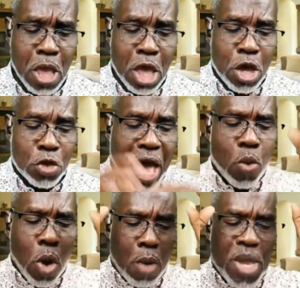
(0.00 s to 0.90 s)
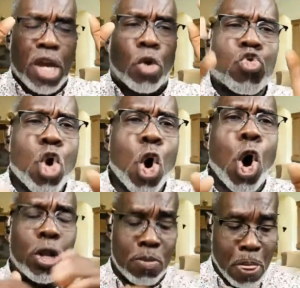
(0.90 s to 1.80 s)
They will be cruel
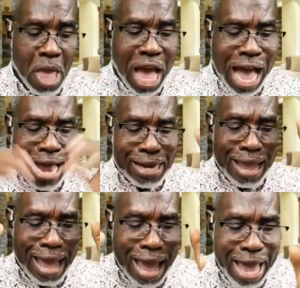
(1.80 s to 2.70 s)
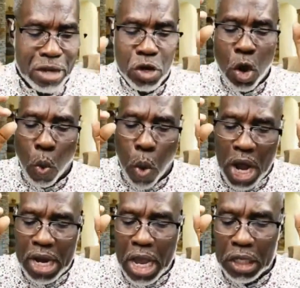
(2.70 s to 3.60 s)
and hate what
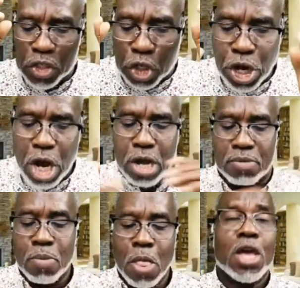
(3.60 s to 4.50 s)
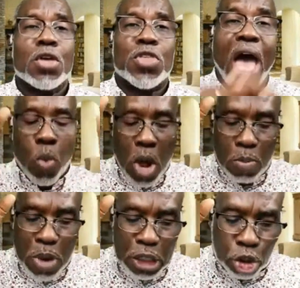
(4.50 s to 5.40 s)
is good. They will
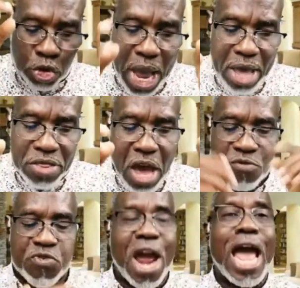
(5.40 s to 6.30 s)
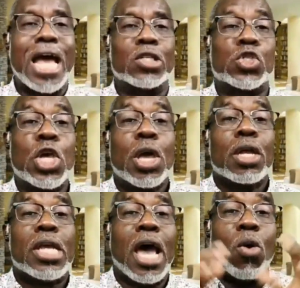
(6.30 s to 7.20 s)
betray their friends.
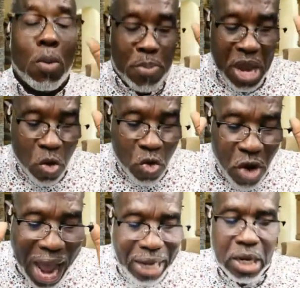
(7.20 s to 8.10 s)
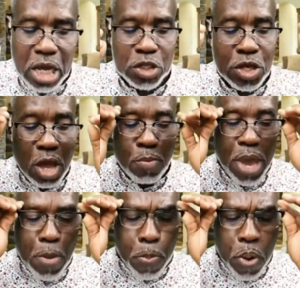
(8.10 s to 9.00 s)
They will be reckless, be
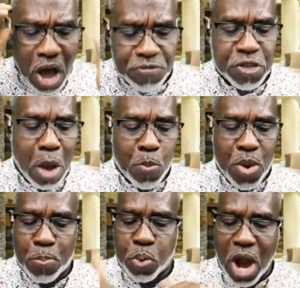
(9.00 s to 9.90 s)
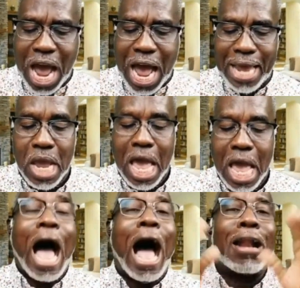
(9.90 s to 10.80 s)
puffed up with pride,
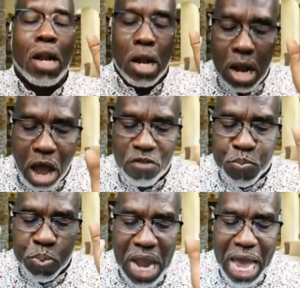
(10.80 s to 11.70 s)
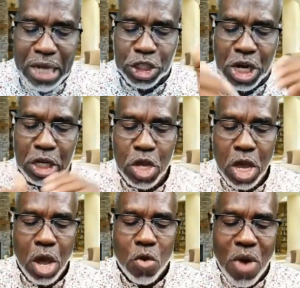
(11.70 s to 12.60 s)
and love pleasures
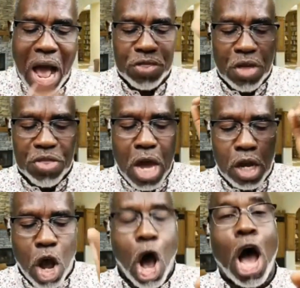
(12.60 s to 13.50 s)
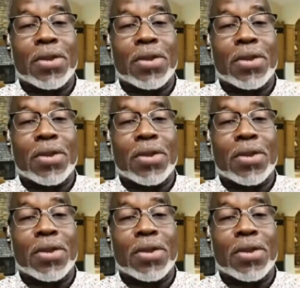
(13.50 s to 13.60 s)
rather than God.